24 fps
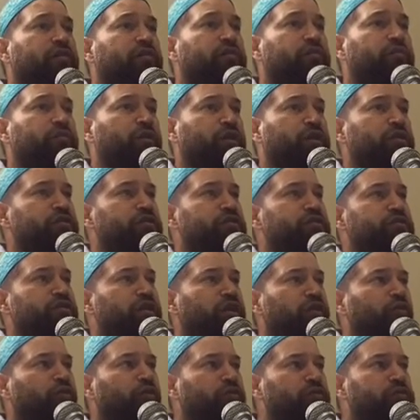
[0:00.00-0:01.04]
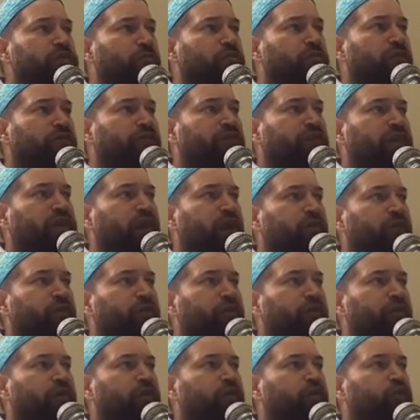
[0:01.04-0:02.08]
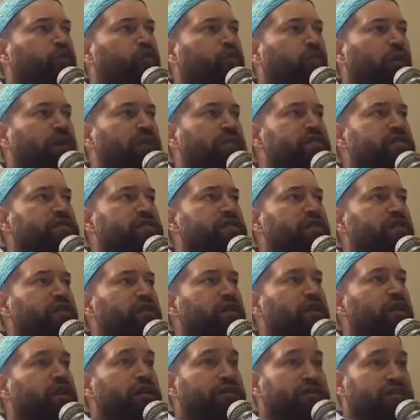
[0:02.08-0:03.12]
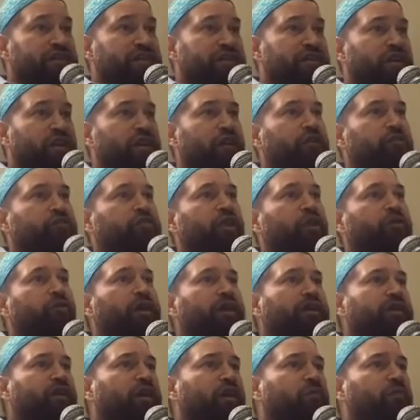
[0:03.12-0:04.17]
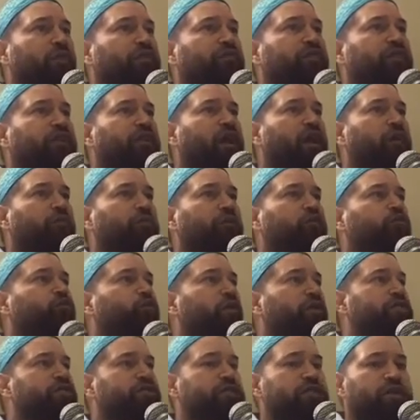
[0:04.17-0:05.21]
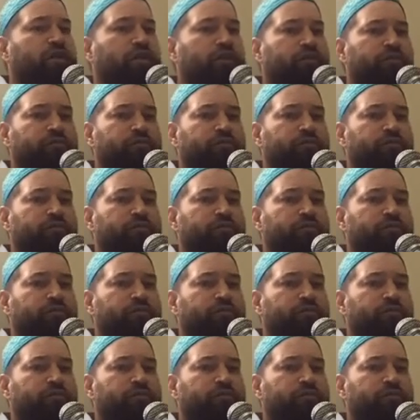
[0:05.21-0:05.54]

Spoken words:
because the sun goes above the Kaaba twice, it's directly above the Kaaba twice a year.